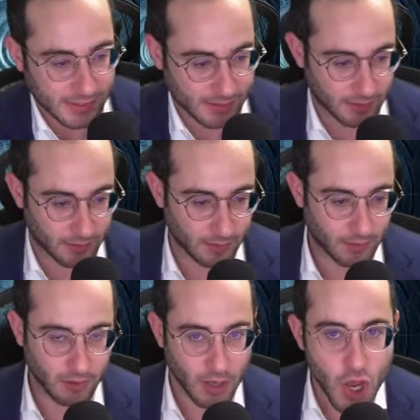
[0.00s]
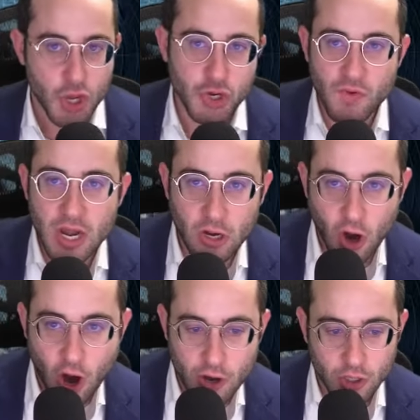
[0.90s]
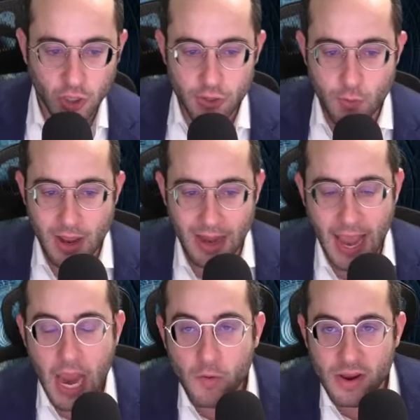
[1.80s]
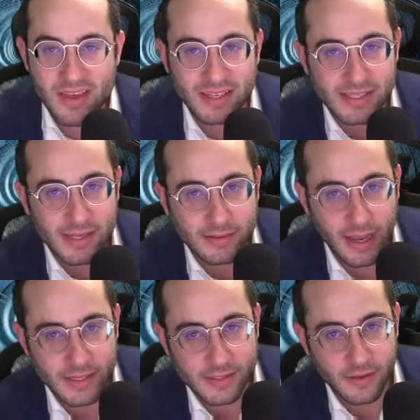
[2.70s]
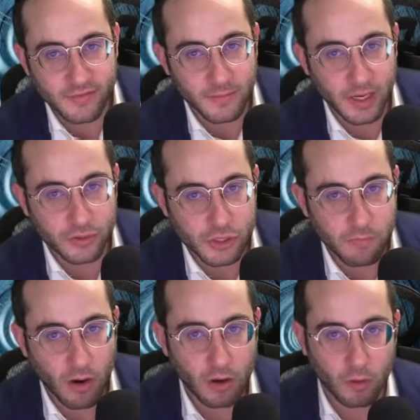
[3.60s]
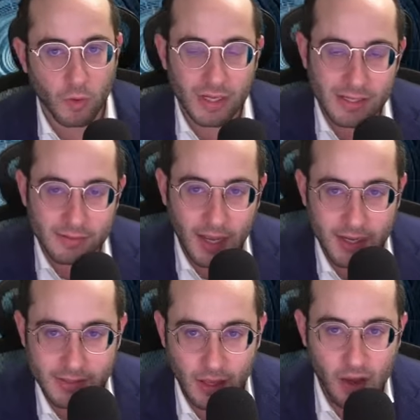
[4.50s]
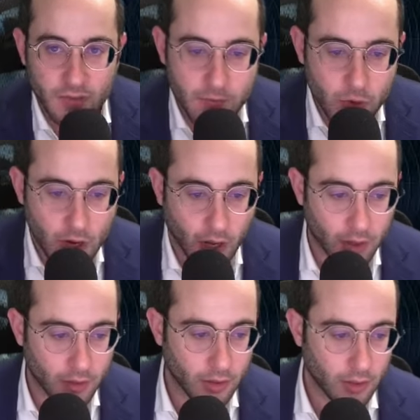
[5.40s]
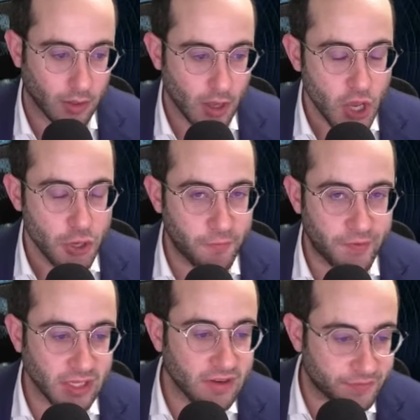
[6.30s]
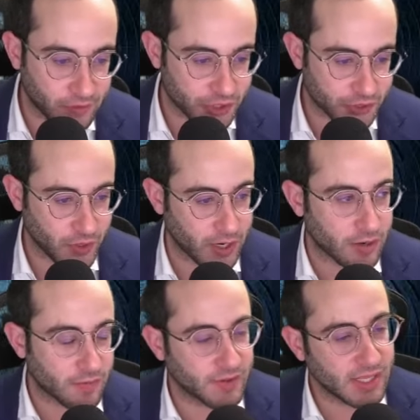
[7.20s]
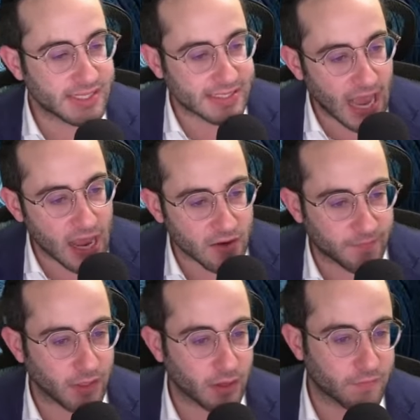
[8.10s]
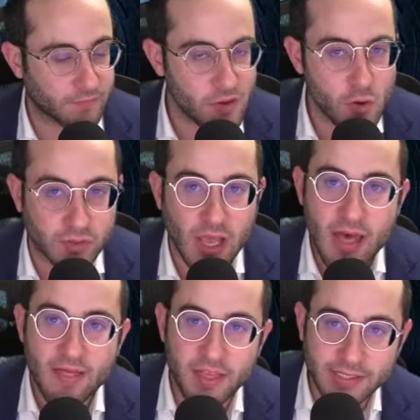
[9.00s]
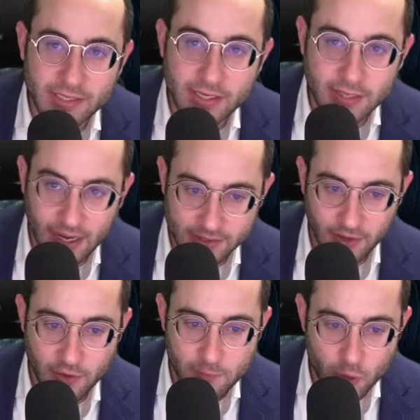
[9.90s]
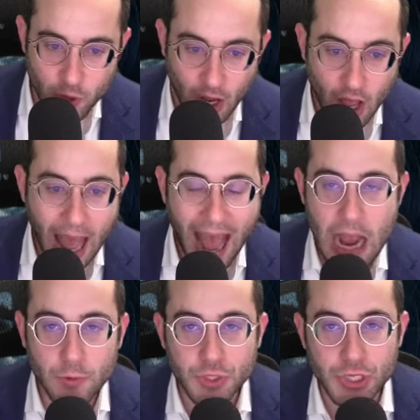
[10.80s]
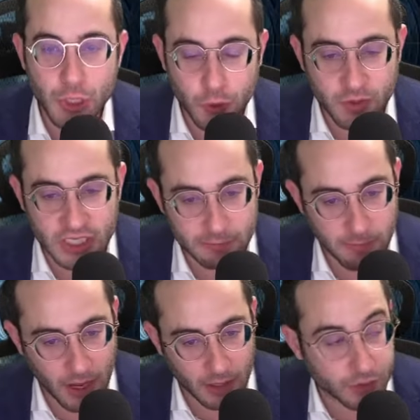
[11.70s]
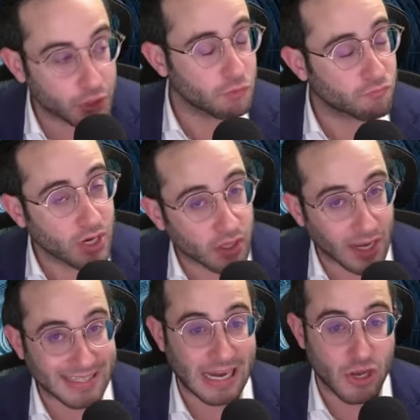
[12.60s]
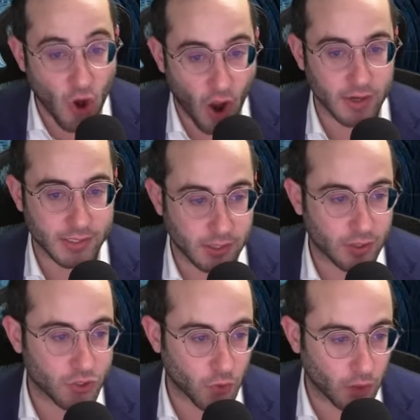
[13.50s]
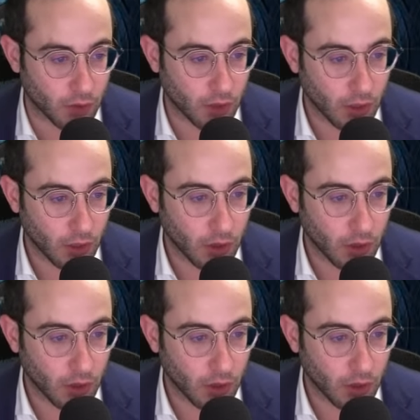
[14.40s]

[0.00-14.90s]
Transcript: tested. You read an article and you get angry. This is a test from HaKadosh Baruch Hu. It's a test of emuna. You're feeling frustrated. You're feeling sad. You're feeling confused. This is a test of emuna. How do you respond? Do you realize that God is in control?